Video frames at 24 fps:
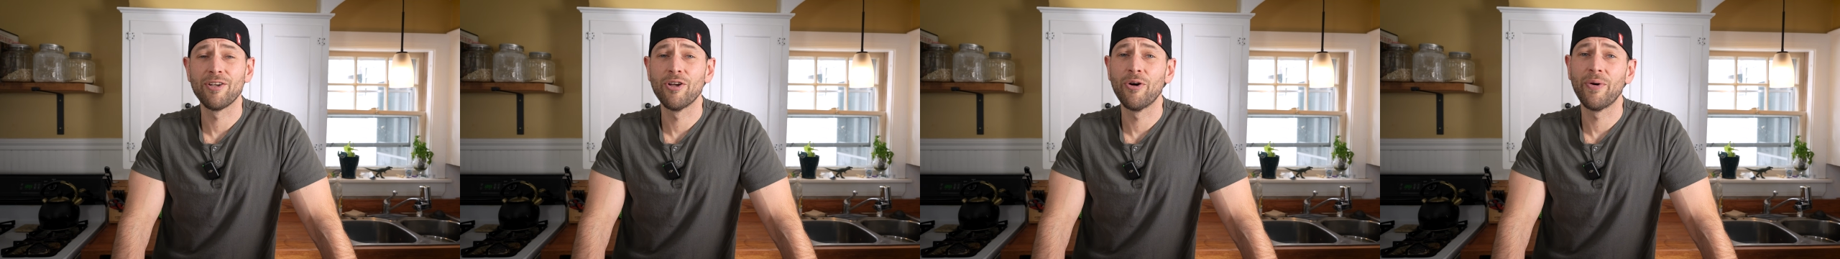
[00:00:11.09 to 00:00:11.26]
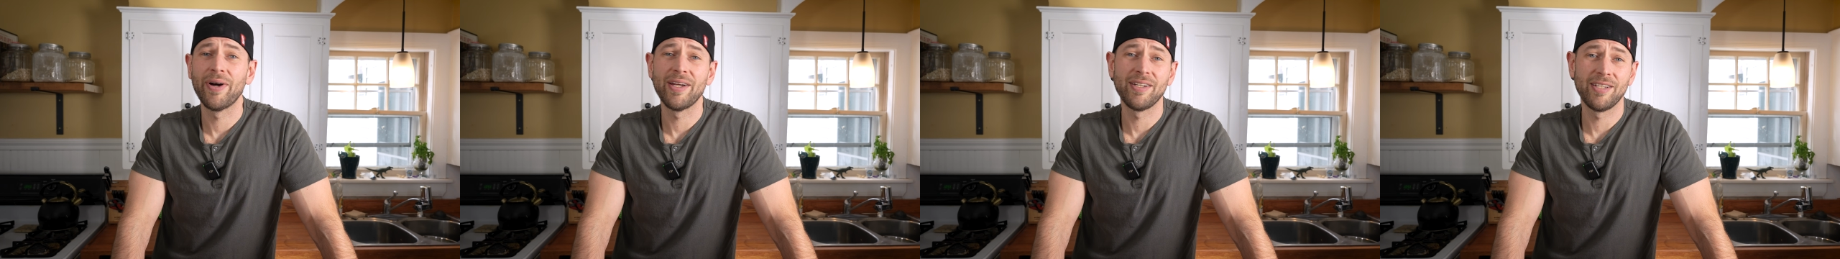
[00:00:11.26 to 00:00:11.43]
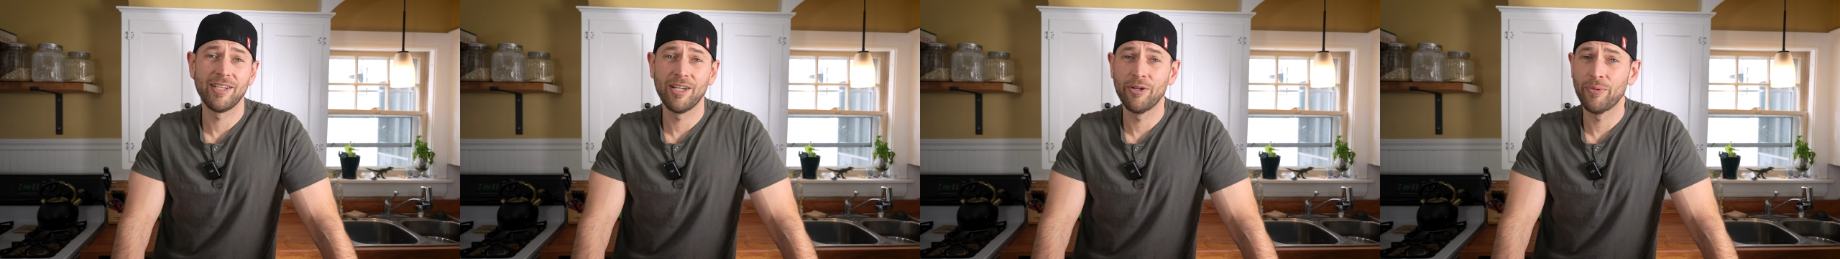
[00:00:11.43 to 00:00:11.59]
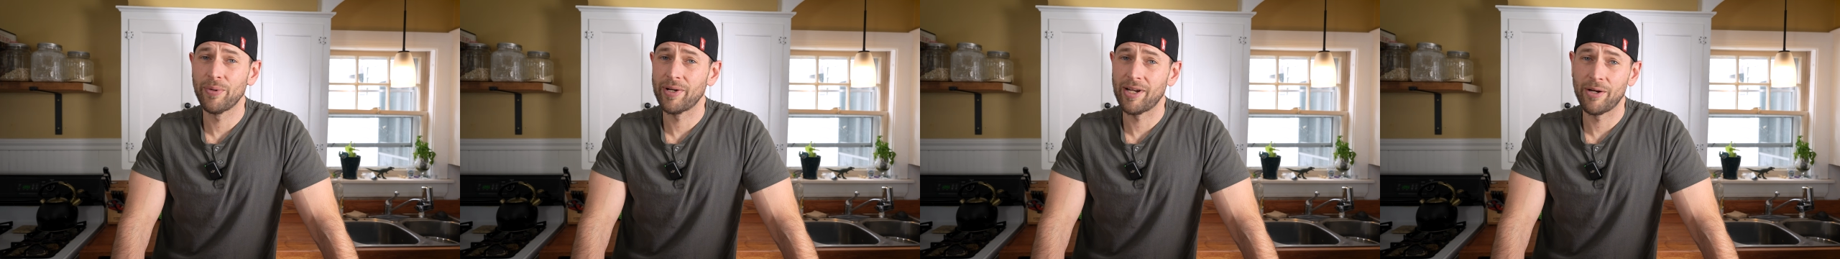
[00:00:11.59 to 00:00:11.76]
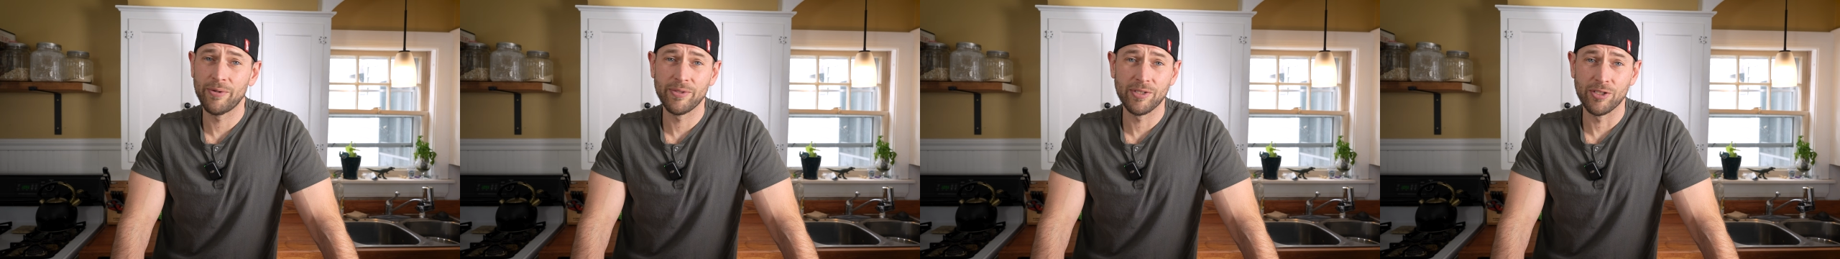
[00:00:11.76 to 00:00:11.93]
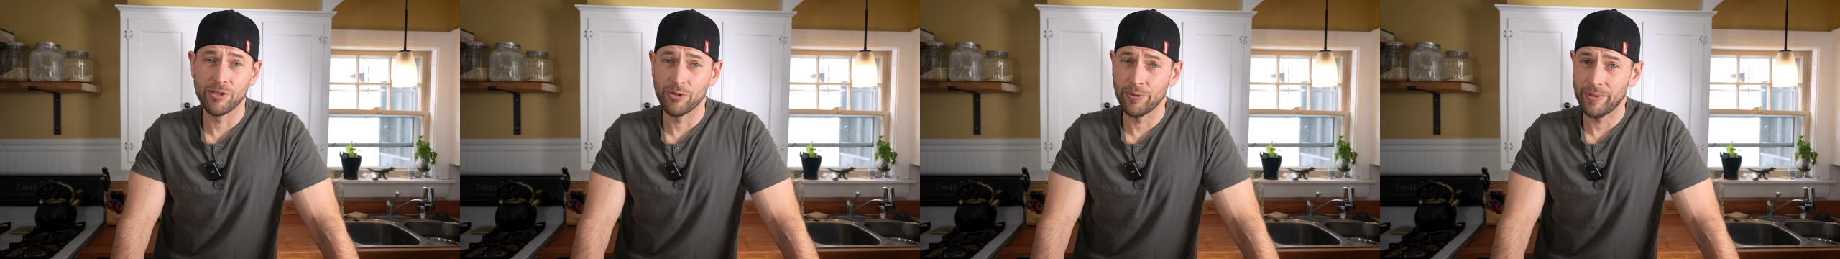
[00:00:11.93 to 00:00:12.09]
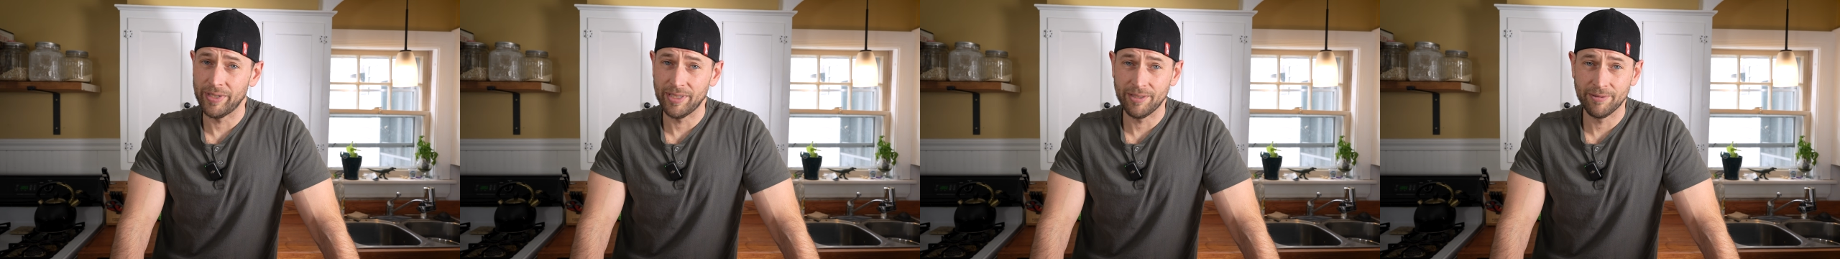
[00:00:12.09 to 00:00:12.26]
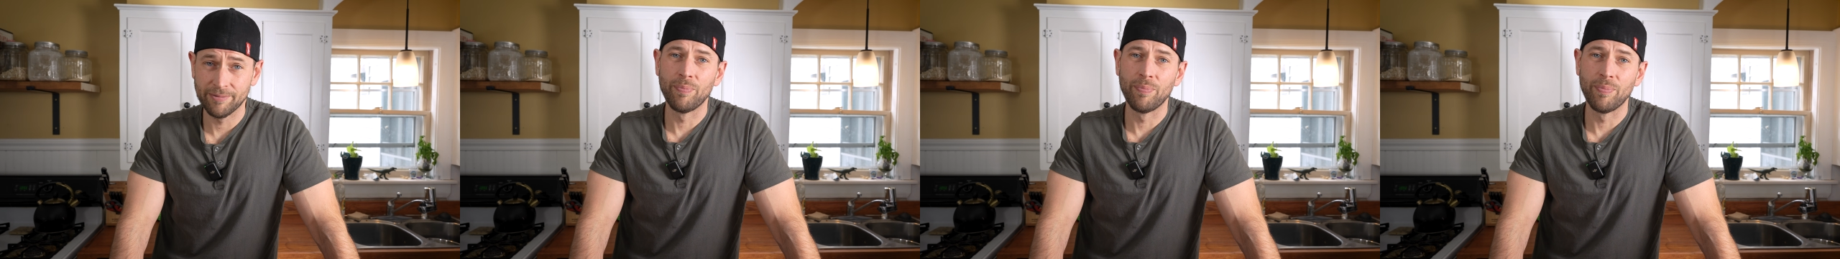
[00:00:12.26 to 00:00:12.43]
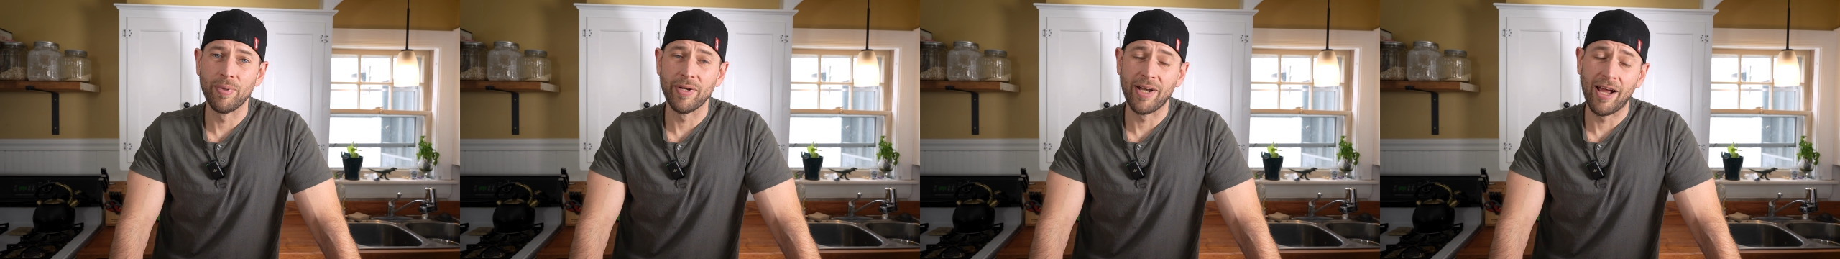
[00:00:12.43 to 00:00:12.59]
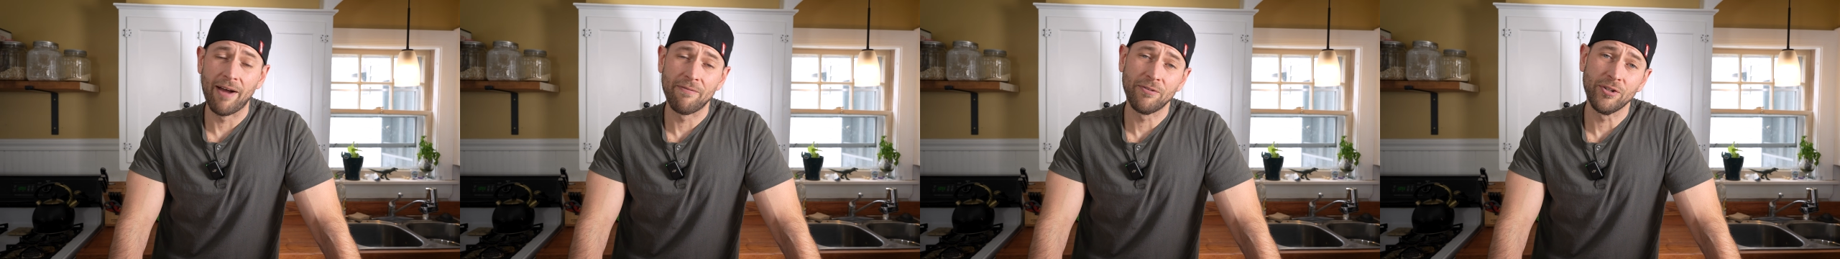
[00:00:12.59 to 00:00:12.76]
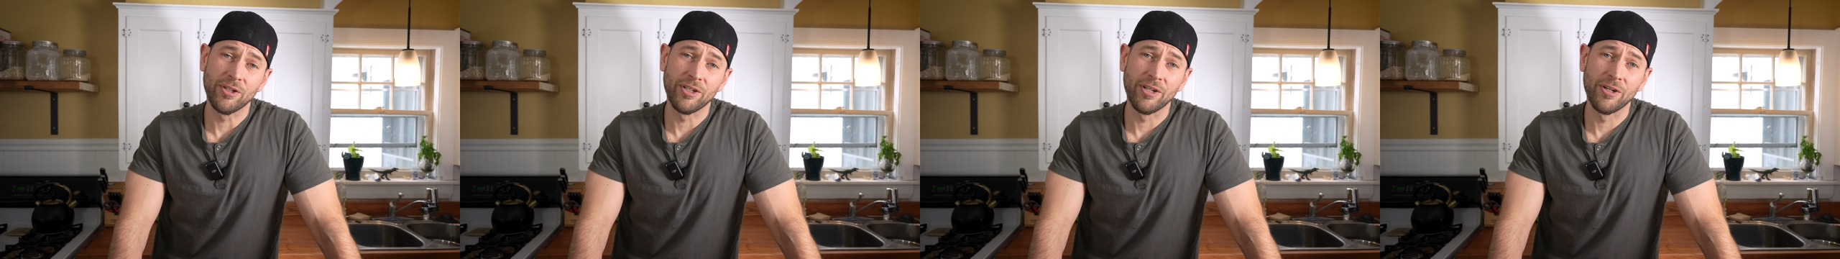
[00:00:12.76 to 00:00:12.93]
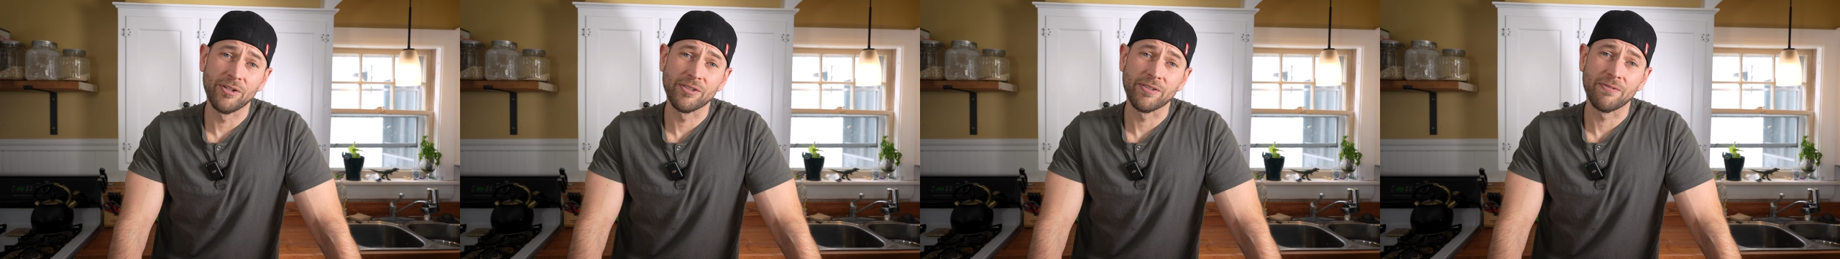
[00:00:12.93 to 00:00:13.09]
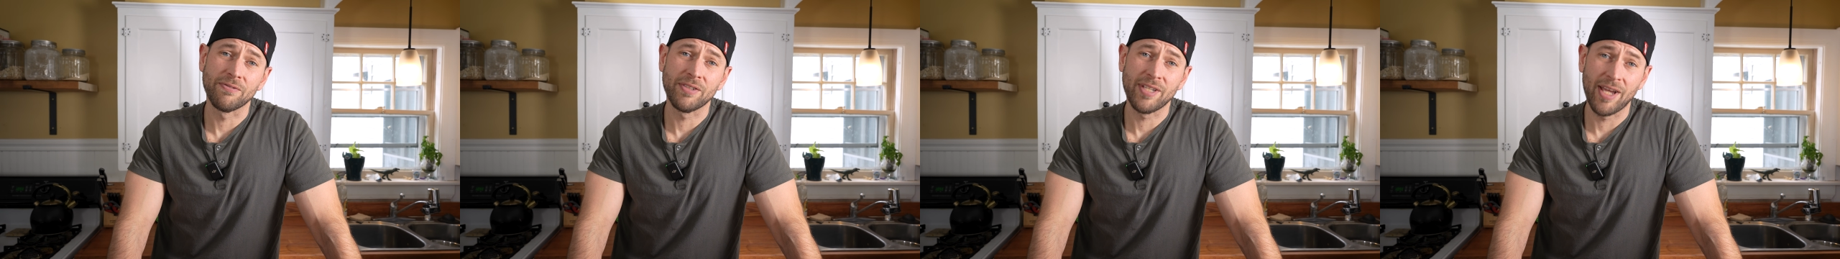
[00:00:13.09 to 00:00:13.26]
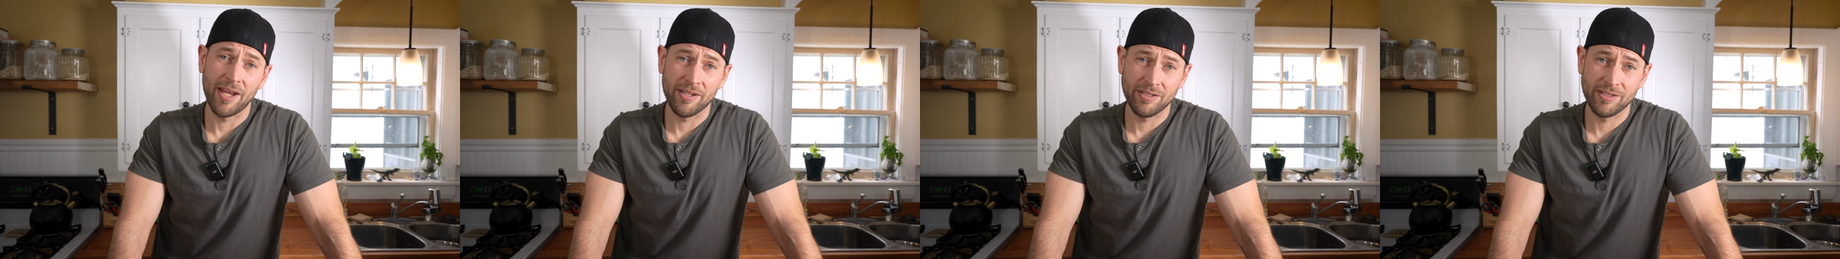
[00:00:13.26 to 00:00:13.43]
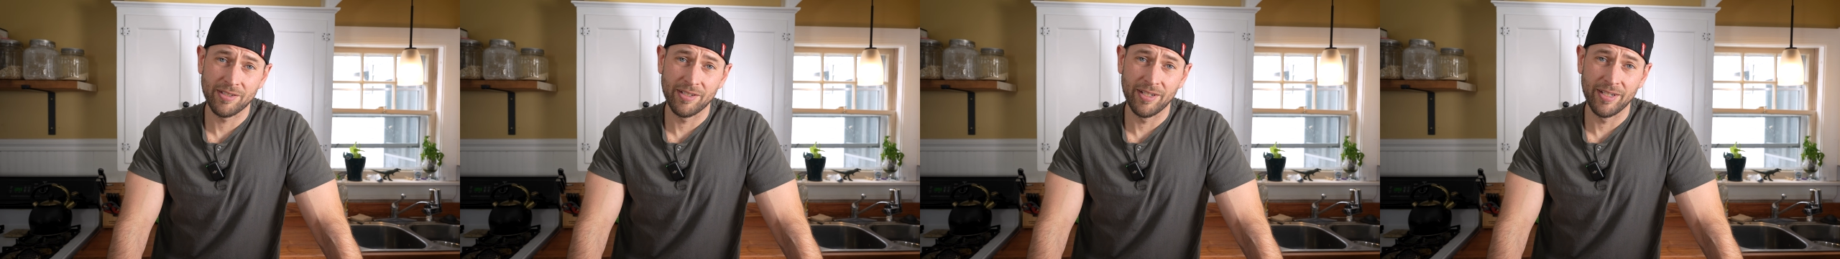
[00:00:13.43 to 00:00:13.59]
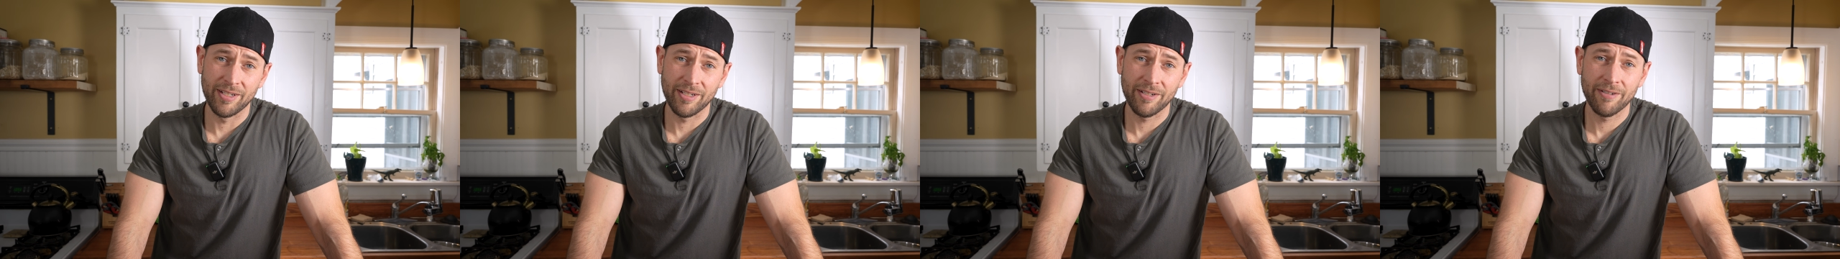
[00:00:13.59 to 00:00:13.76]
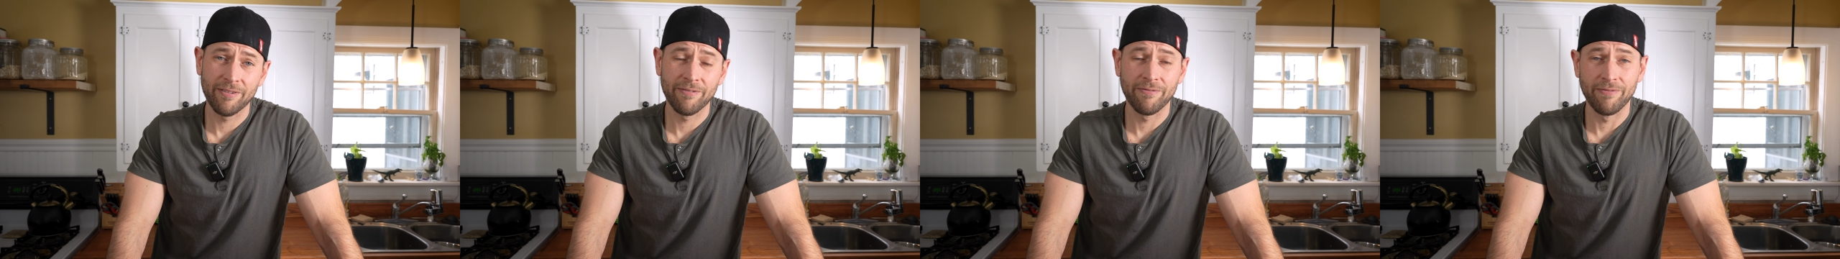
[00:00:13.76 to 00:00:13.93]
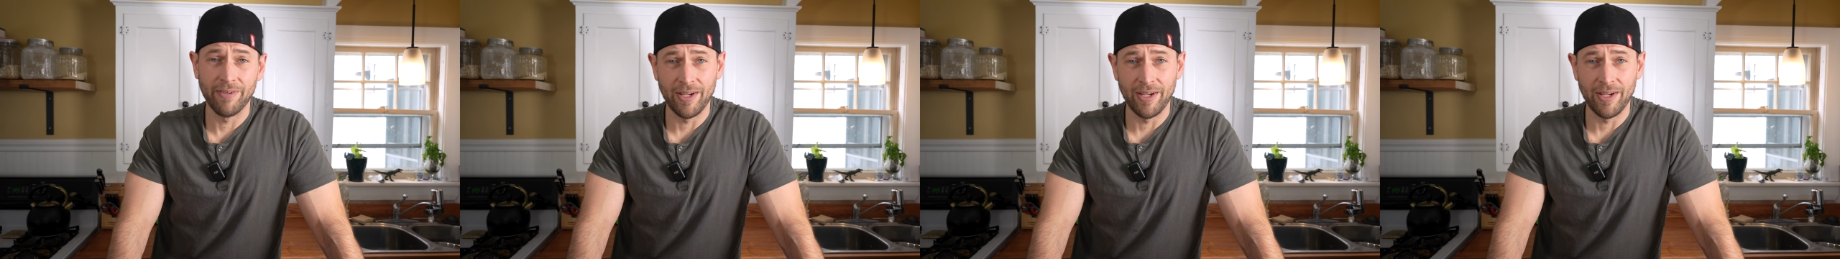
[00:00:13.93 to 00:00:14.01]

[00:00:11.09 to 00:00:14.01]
no idea what I was doing. But after years of testing,